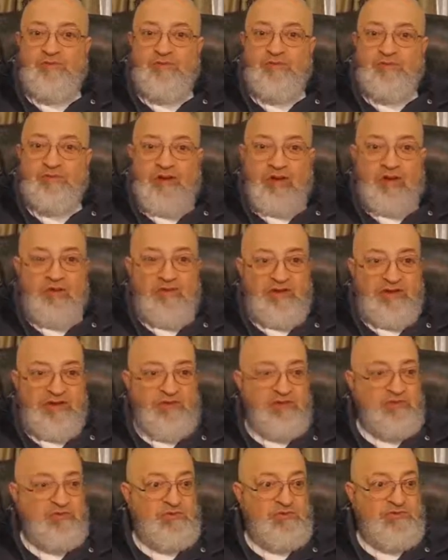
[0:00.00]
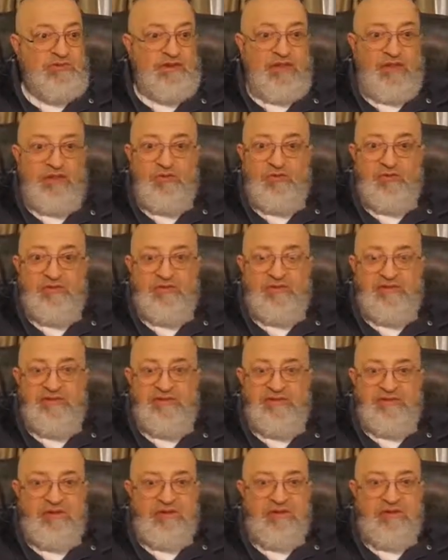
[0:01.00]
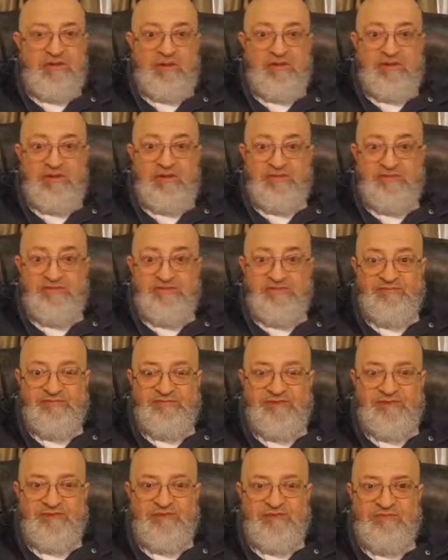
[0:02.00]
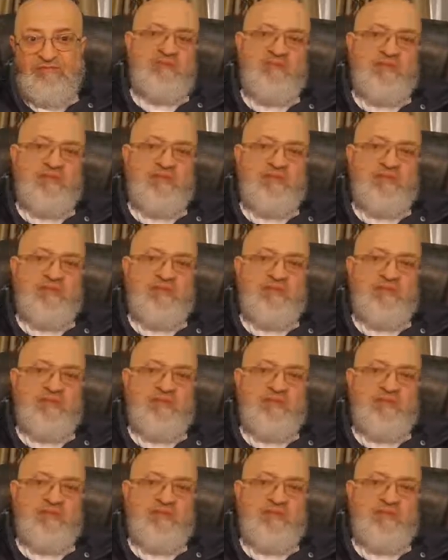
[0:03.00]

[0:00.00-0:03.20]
for our issues and our needs, Allah's affair,